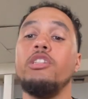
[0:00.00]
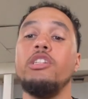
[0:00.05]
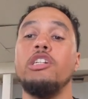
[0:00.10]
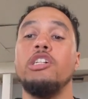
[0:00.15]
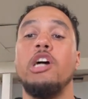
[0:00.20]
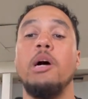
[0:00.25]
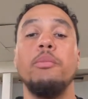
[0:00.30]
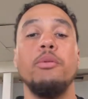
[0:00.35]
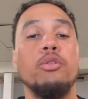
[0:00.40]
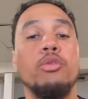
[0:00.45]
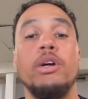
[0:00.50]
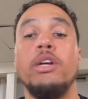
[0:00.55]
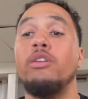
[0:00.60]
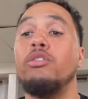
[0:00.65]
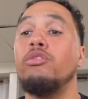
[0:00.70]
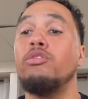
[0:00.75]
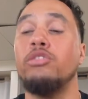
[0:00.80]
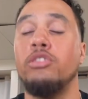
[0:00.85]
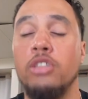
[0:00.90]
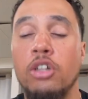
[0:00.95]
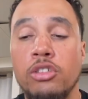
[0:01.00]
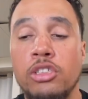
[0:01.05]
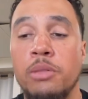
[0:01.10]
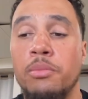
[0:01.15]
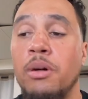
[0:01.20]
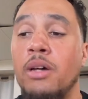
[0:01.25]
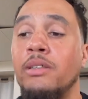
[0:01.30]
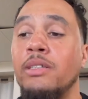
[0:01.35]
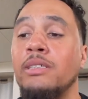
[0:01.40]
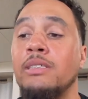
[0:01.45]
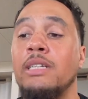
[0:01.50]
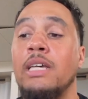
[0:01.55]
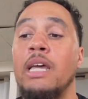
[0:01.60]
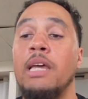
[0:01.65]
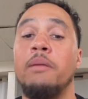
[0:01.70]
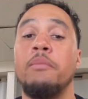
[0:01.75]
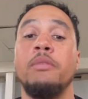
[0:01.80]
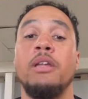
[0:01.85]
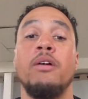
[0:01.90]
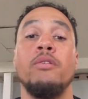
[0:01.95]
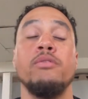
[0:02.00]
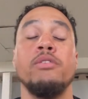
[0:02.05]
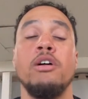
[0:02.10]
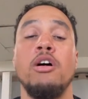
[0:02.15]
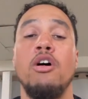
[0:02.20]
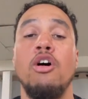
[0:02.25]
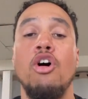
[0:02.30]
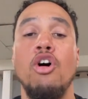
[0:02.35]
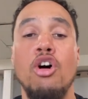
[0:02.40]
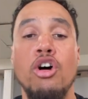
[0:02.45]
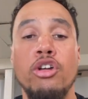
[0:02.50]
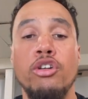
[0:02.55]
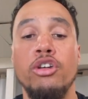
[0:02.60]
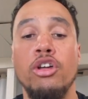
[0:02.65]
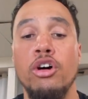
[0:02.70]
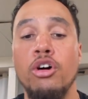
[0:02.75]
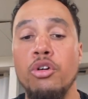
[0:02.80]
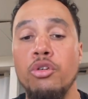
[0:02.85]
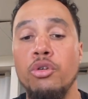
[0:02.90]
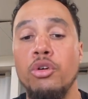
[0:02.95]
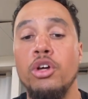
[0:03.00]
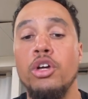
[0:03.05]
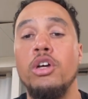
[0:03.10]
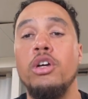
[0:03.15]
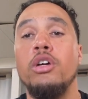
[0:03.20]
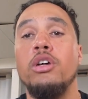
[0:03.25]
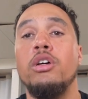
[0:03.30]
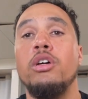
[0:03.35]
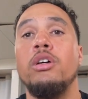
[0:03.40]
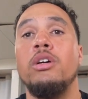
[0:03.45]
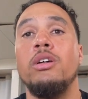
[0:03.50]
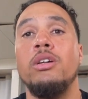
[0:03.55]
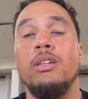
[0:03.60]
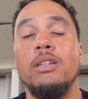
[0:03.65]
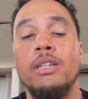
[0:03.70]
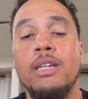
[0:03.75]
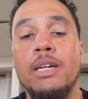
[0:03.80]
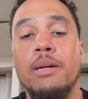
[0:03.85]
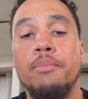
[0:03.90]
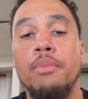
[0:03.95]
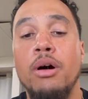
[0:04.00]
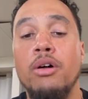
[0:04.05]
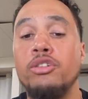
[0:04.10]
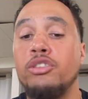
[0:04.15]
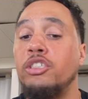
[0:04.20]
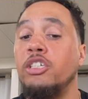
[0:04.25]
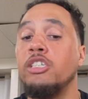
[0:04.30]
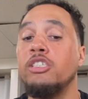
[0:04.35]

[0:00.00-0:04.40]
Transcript: couple quick news notes about this game. Now we all know Nick Bosa